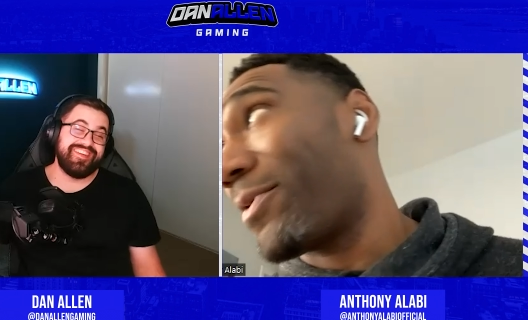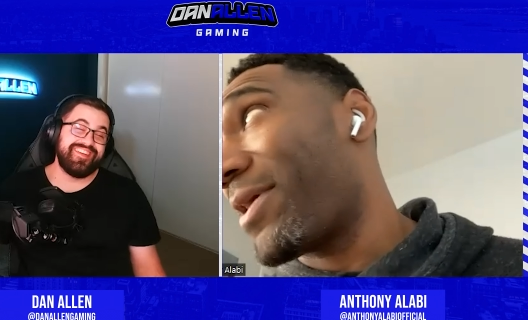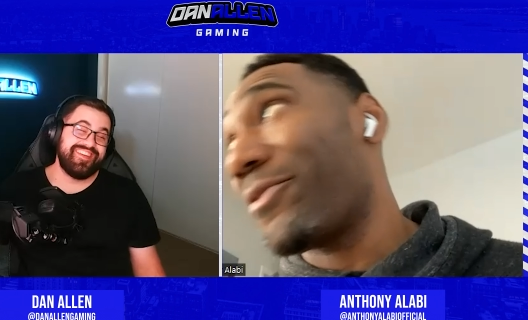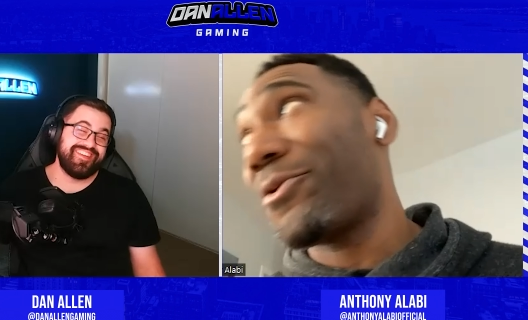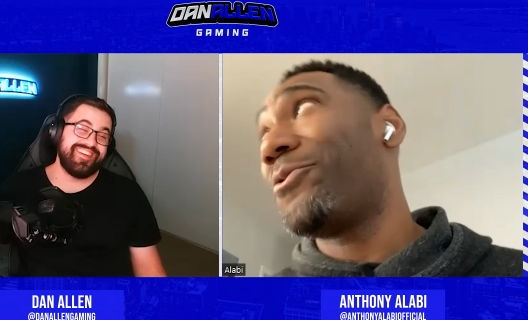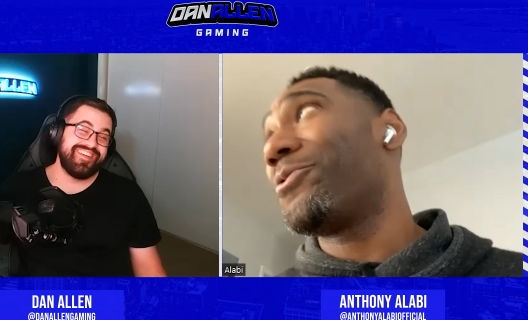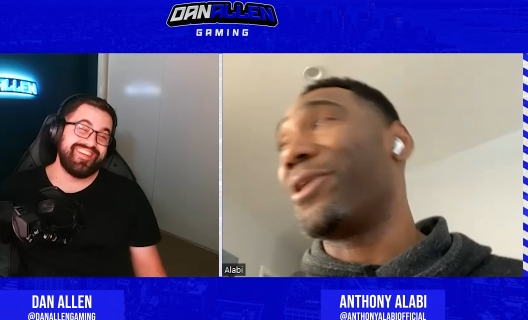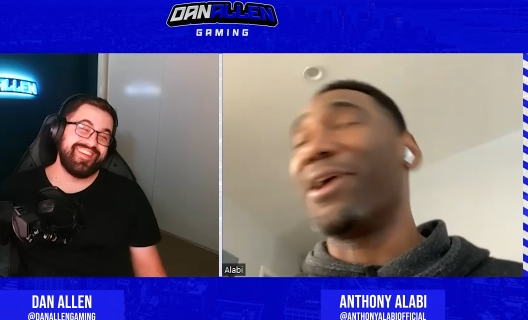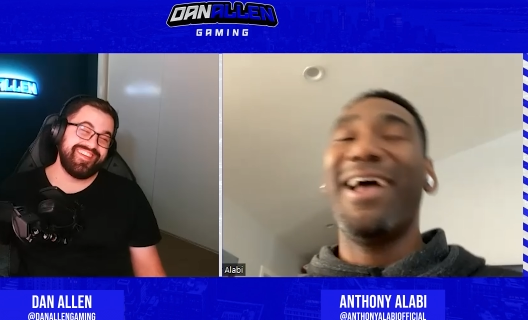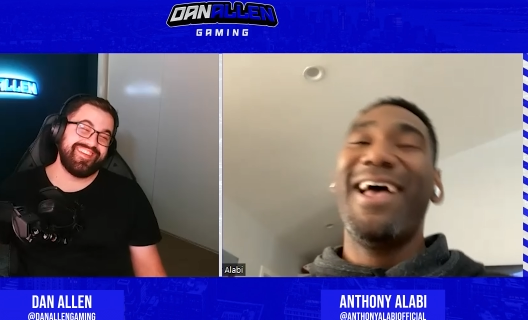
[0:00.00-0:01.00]
Speaker 1: around the
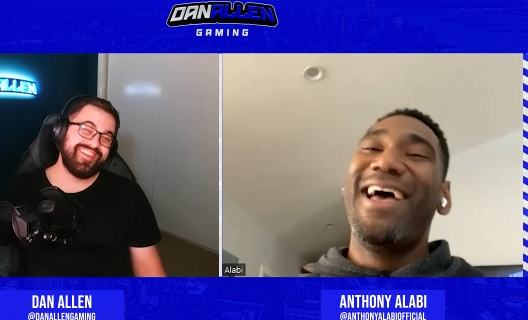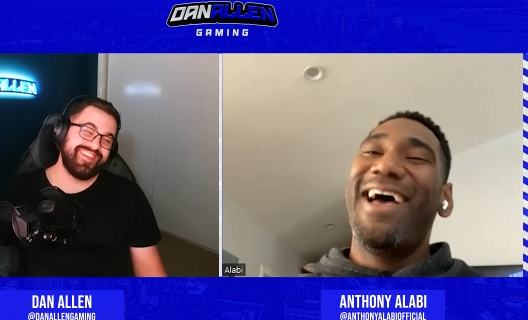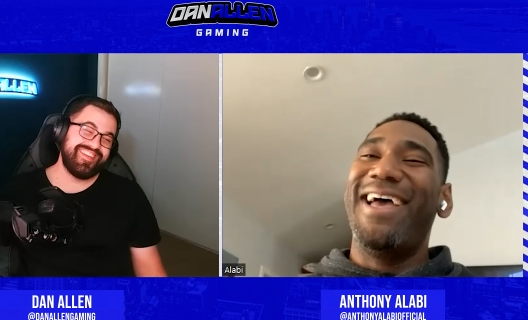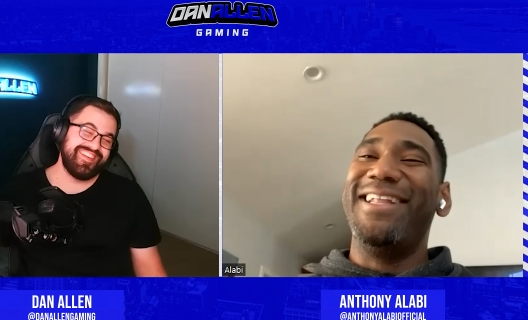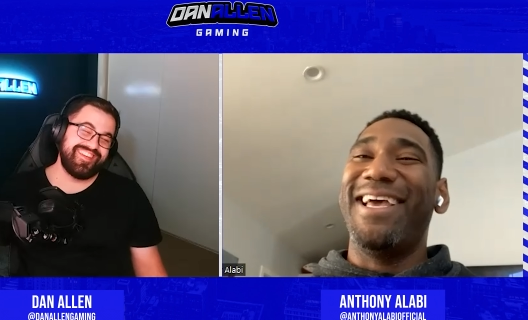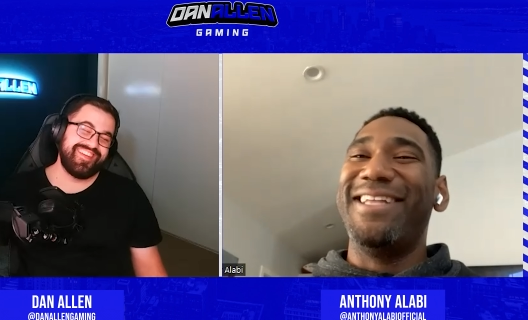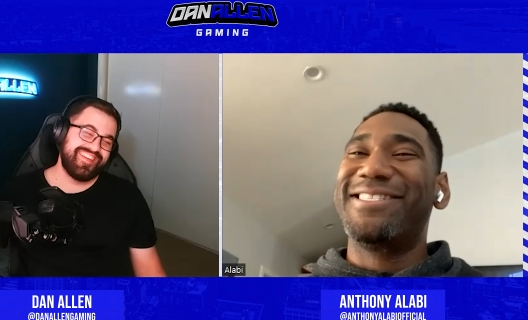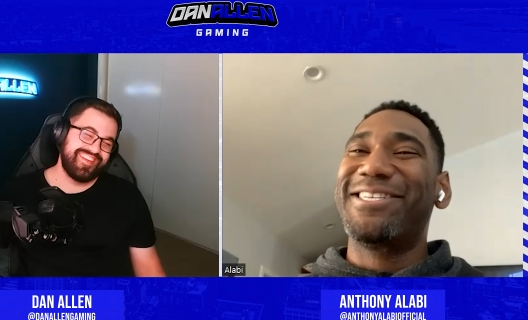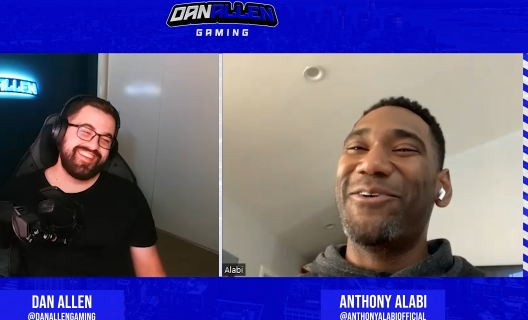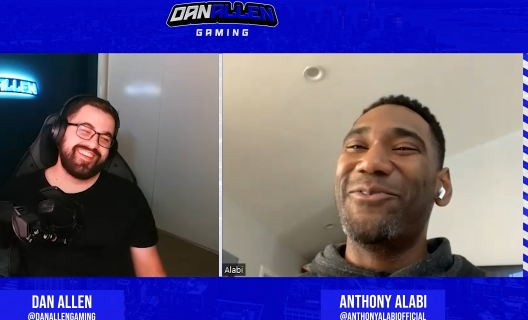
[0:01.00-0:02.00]
corner, and and
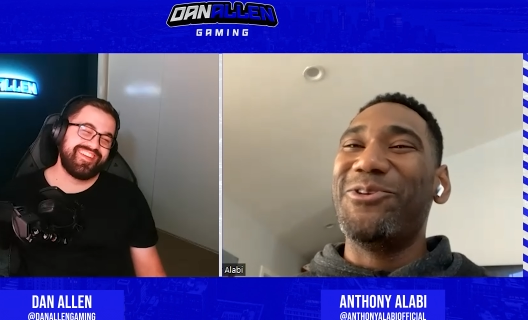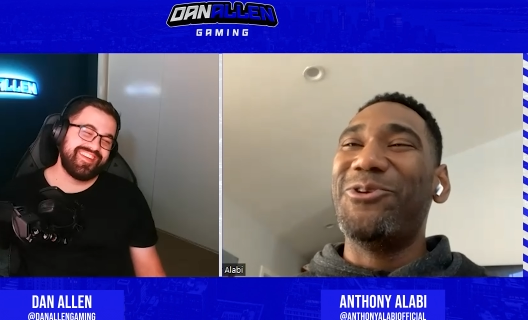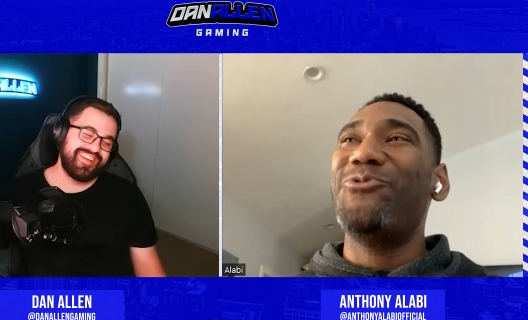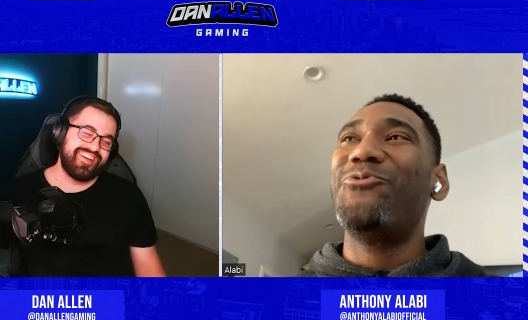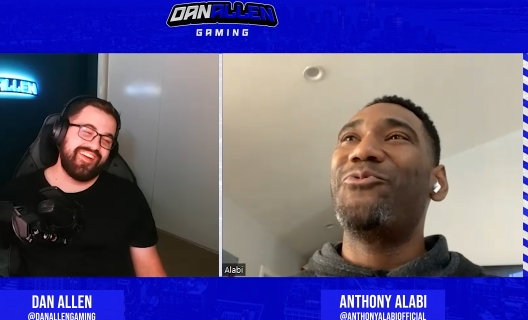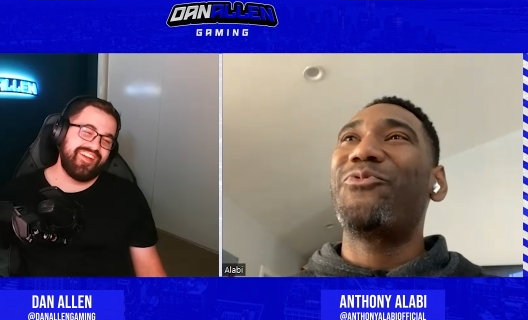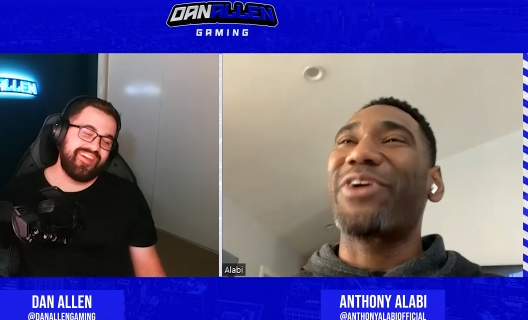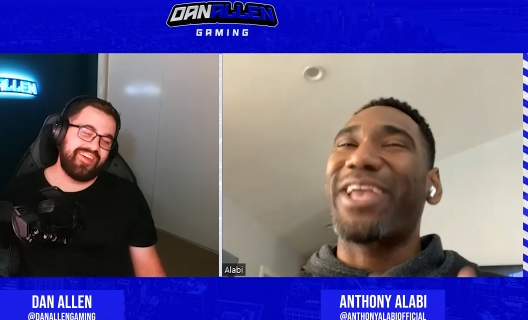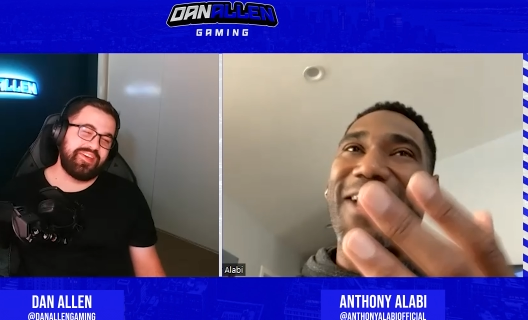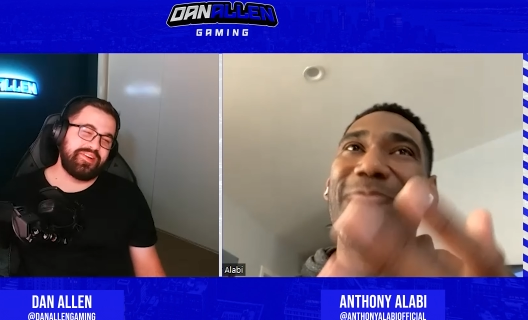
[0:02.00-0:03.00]
so you
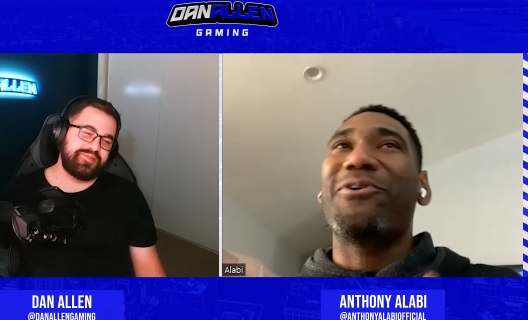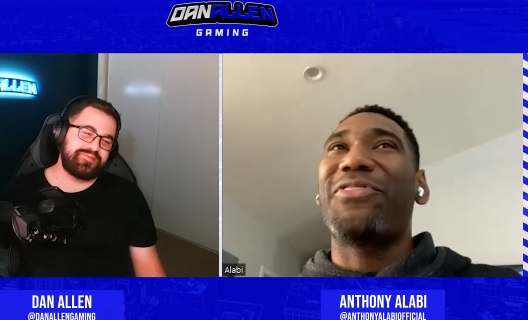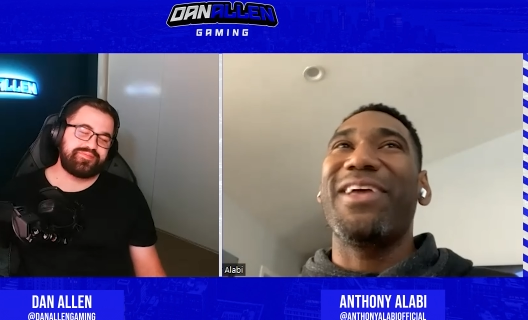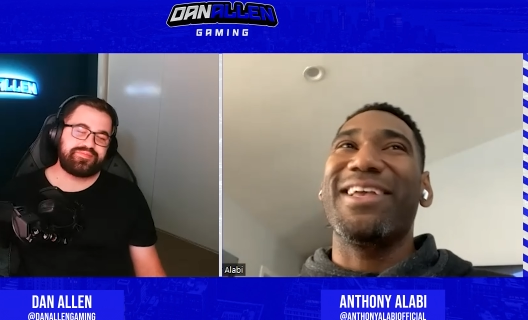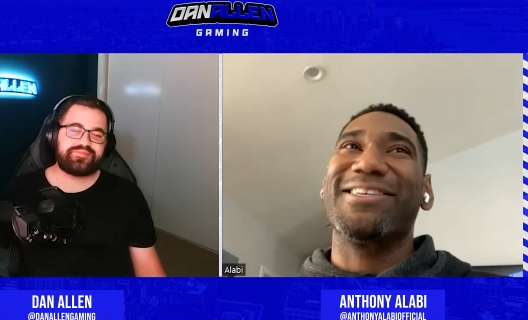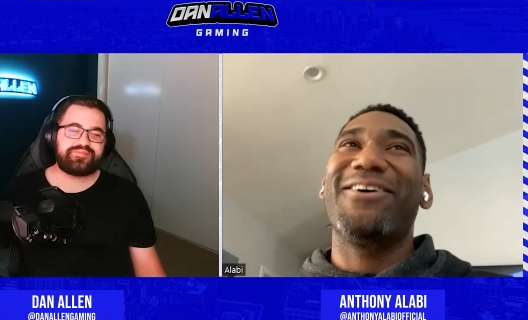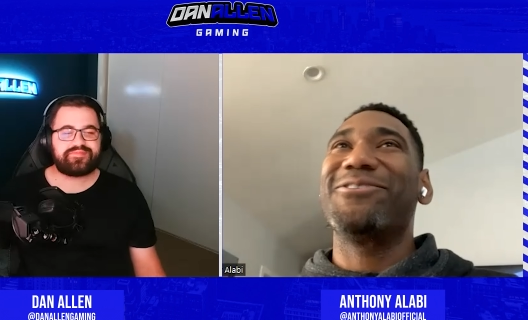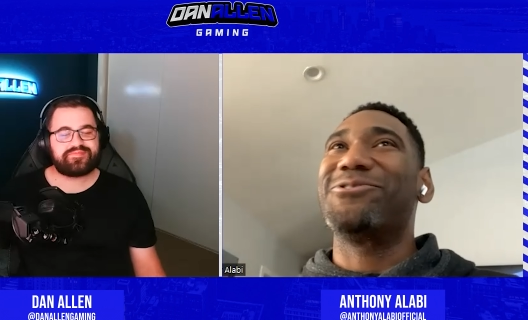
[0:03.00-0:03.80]
forget where things are.